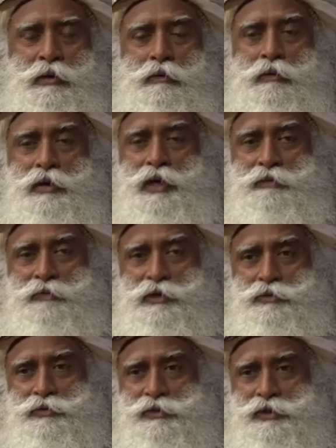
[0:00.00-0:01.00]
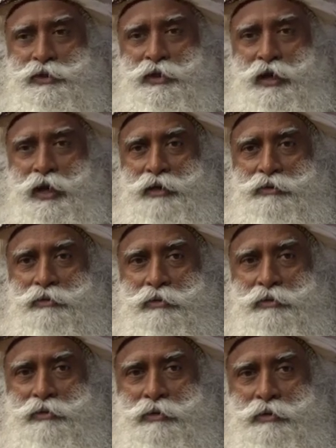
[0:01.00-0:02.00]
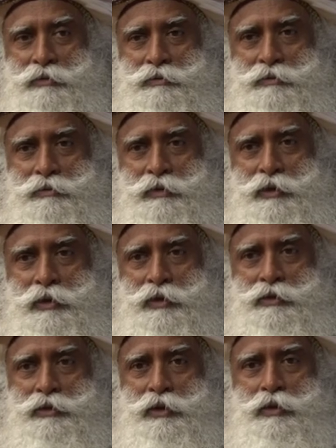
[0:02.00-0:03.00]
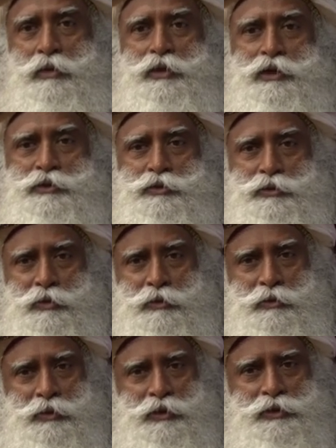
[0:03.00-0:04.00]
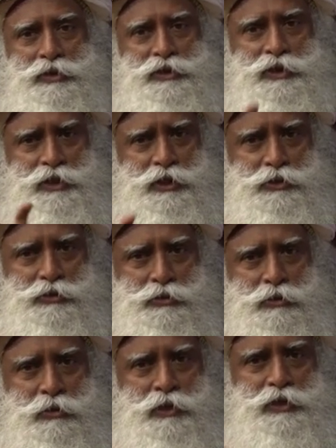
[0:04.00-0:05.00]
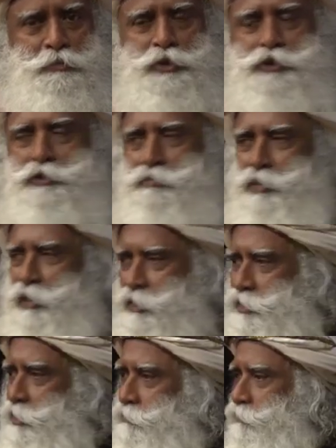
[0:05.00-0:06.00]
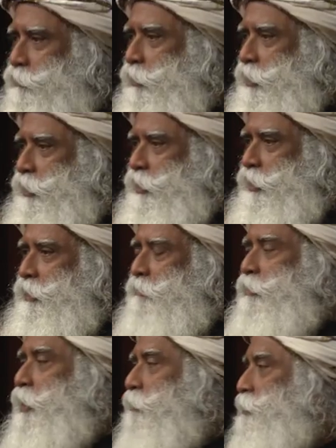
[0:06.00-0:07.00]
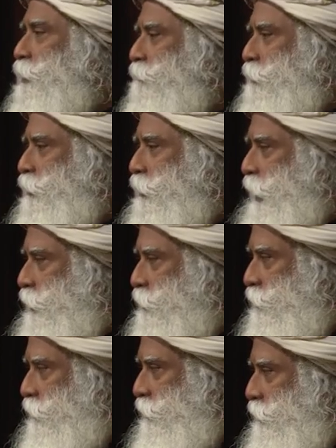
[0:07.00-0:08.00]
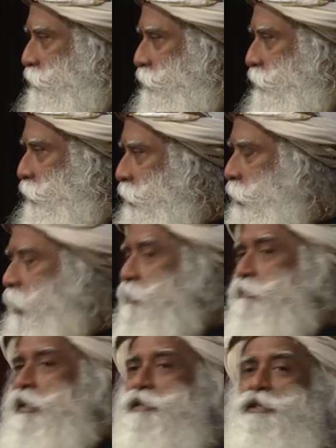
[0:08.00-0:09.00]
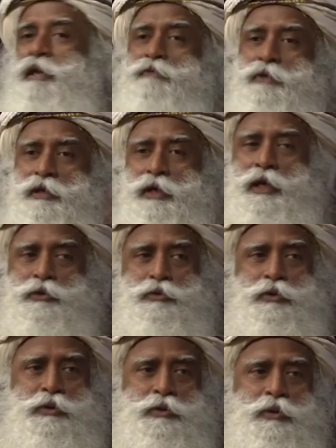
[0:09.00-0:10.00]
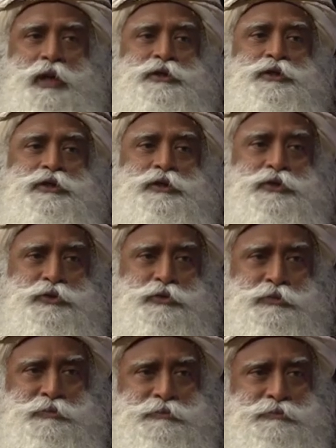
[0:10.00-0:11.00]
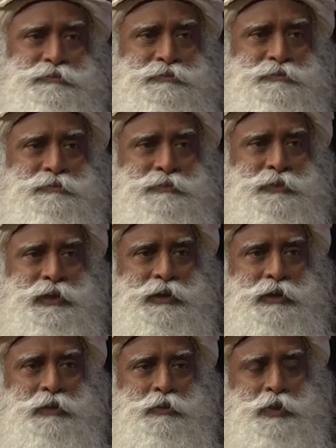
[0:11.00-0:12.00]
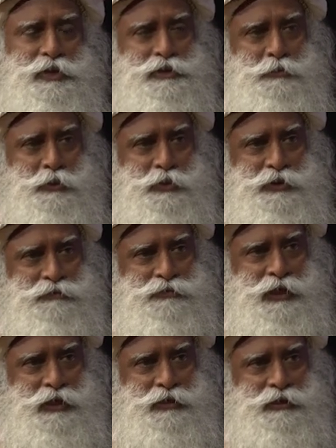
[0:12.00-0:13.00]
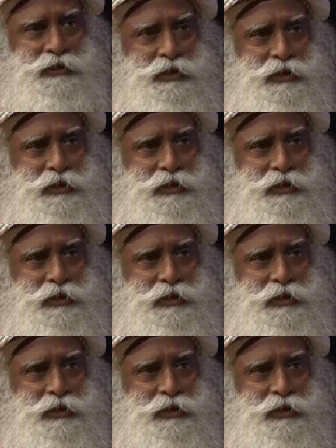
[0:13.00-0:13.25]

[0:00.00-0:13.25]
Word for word: Only when you see I do not know, the longing to know, the seeking to know, and the possibility of knowing becomes a living reality. Otherwise, everything I do not know, I just assume. What is the point of that?